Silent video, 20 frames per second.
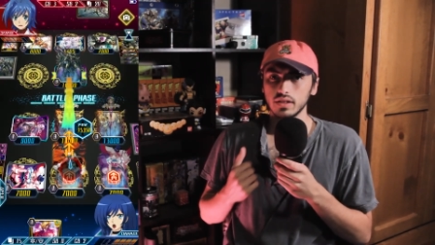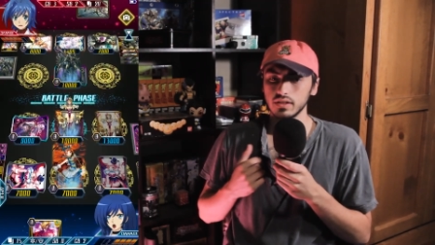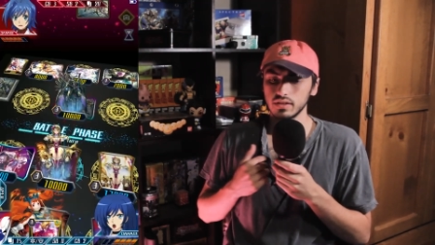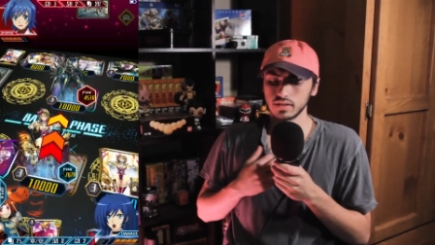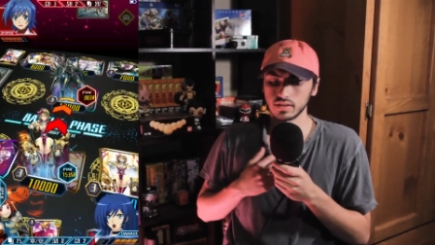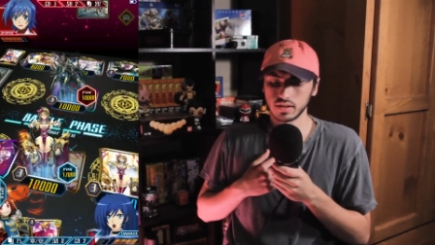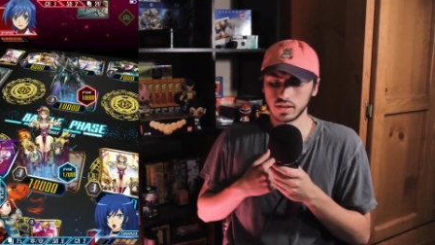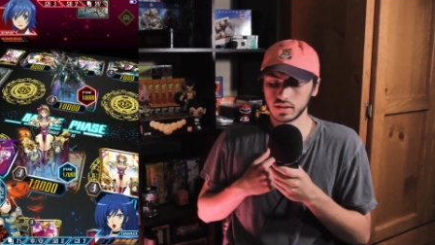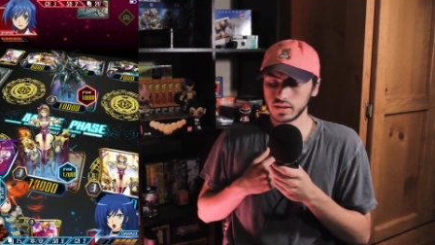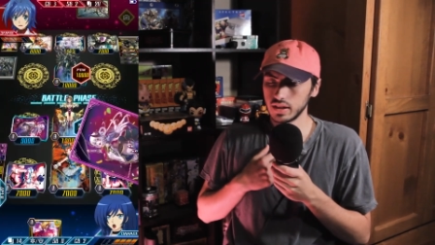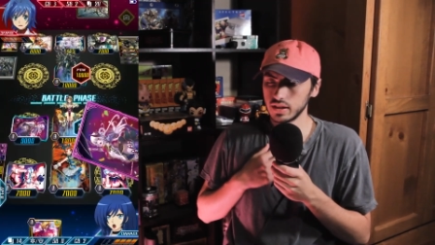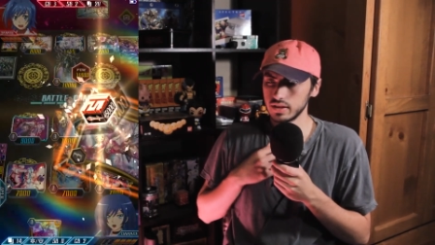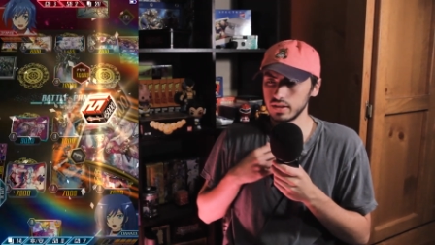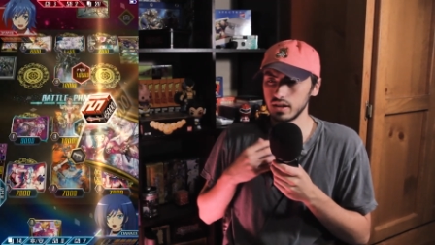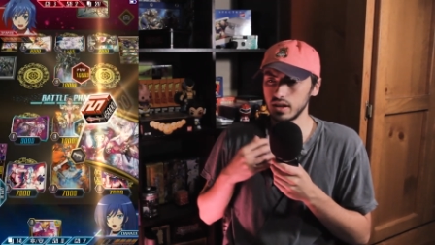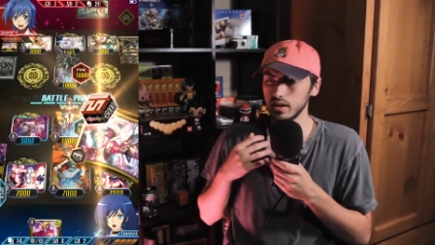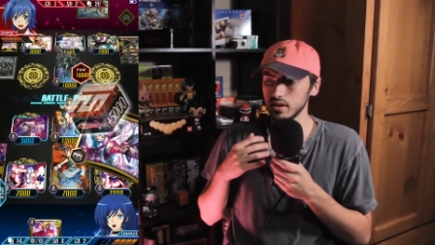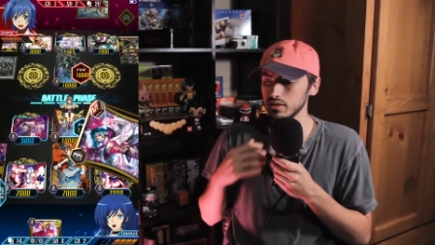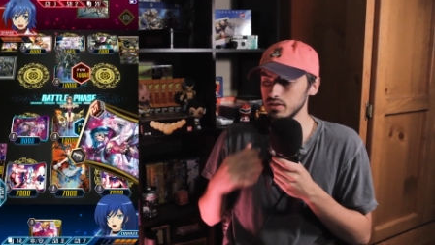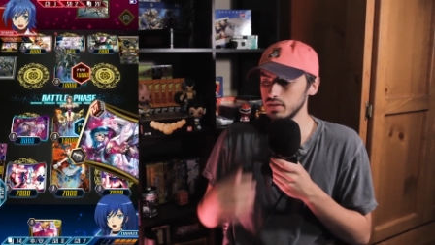because like that
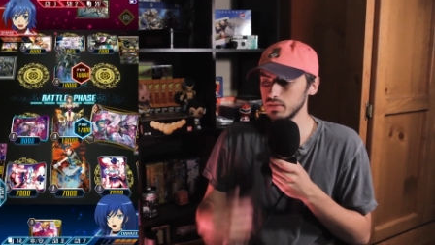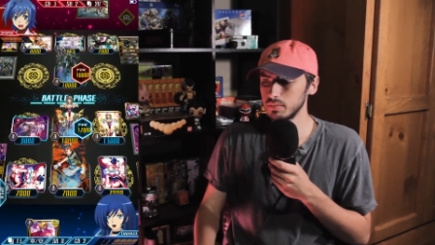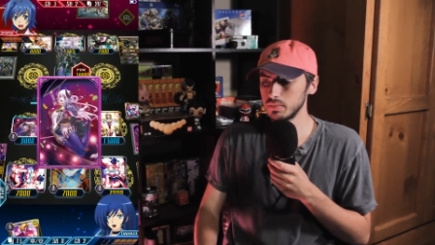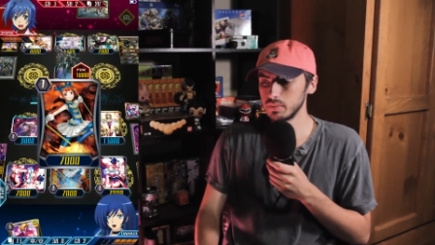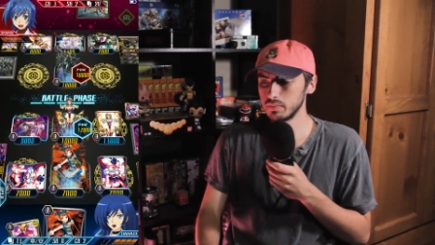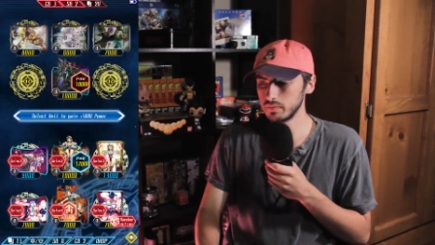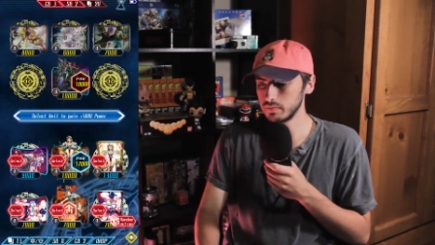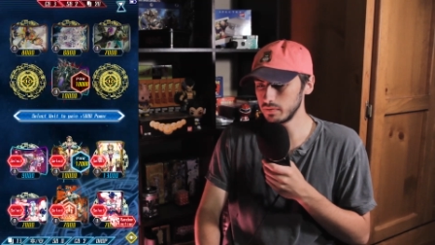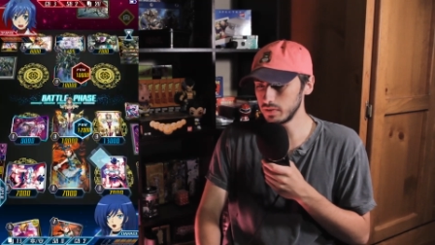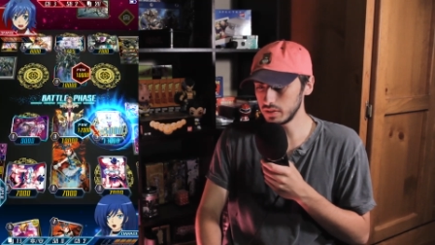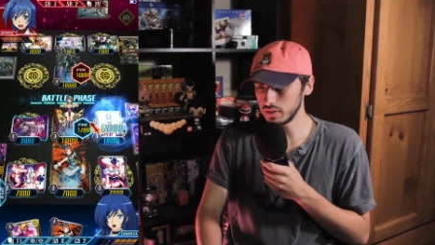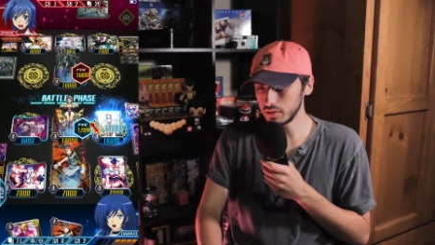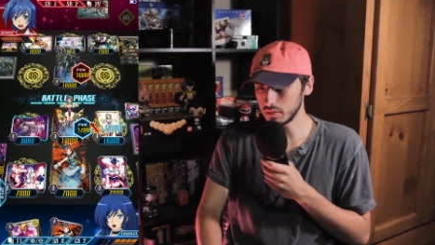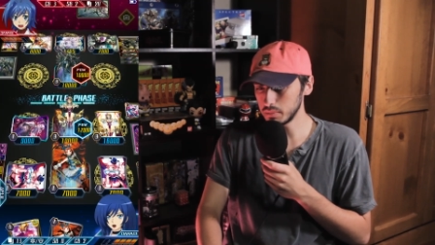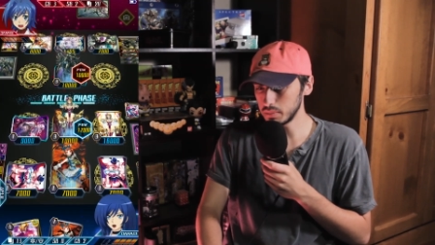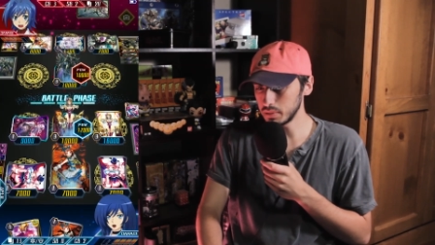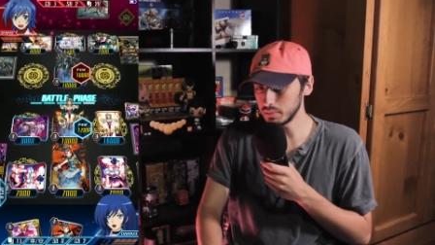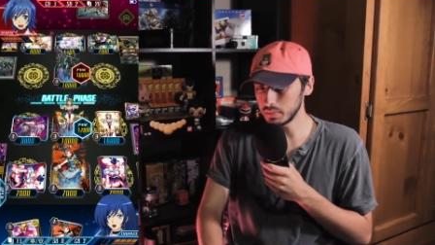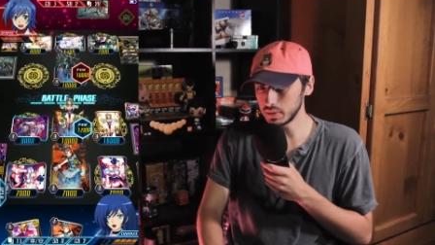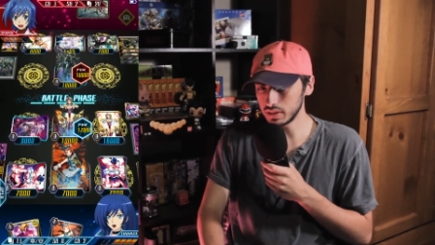Yaksha video
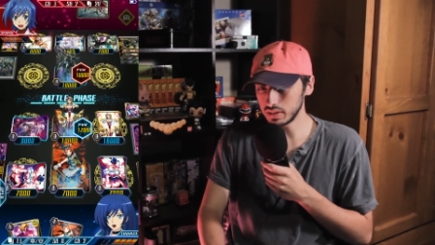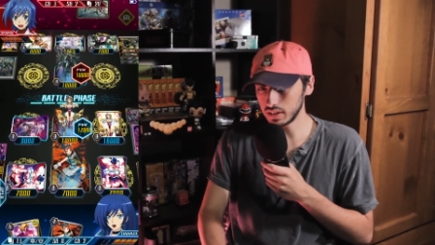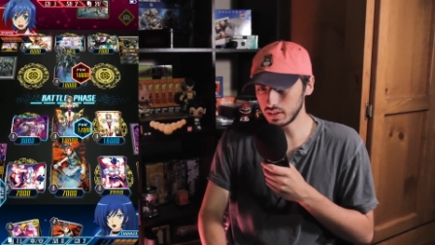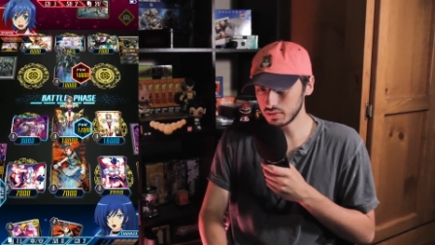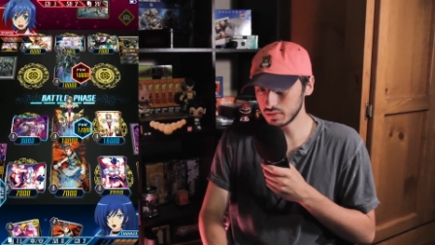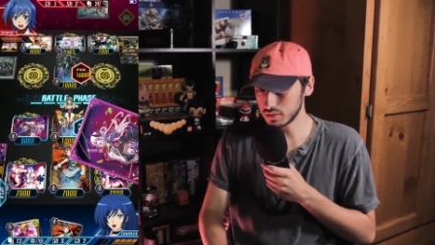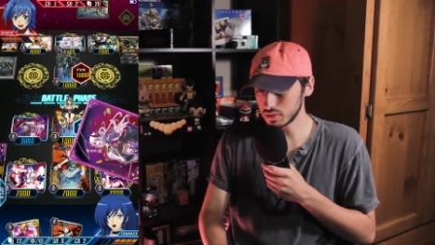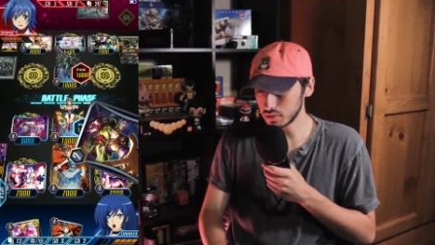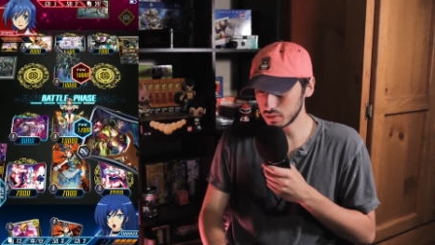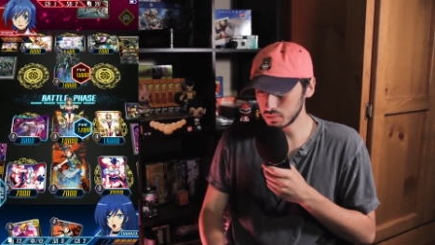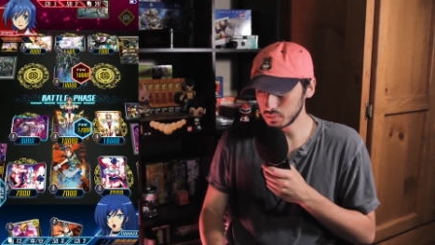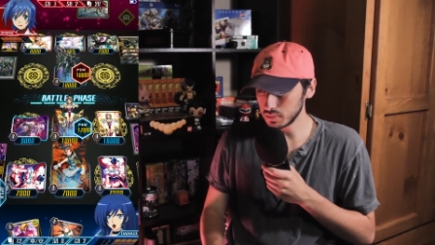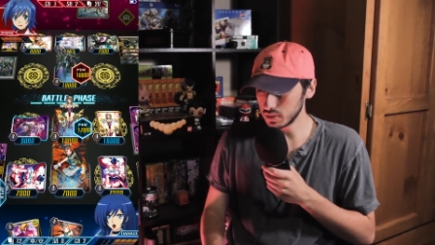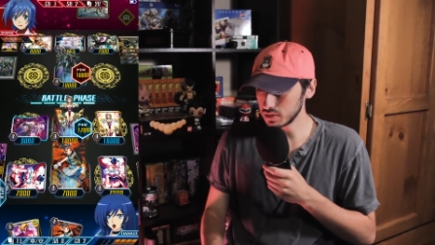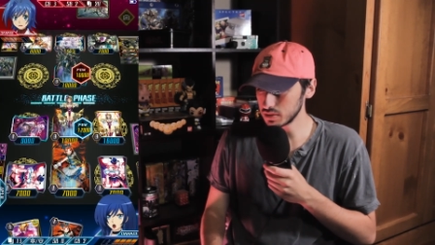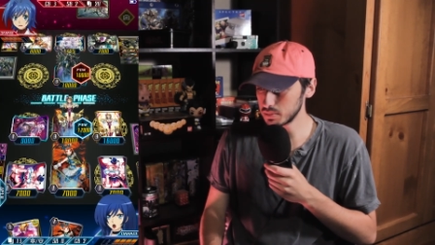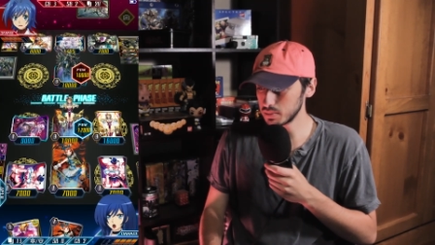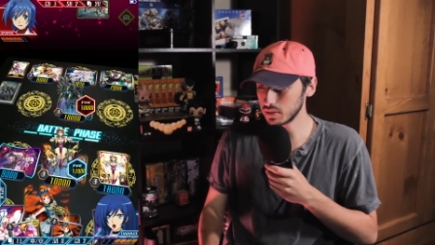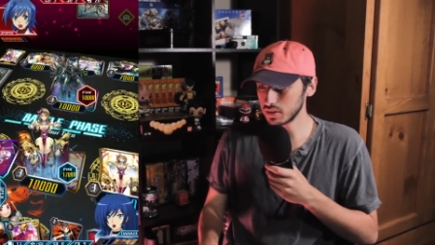put me down so much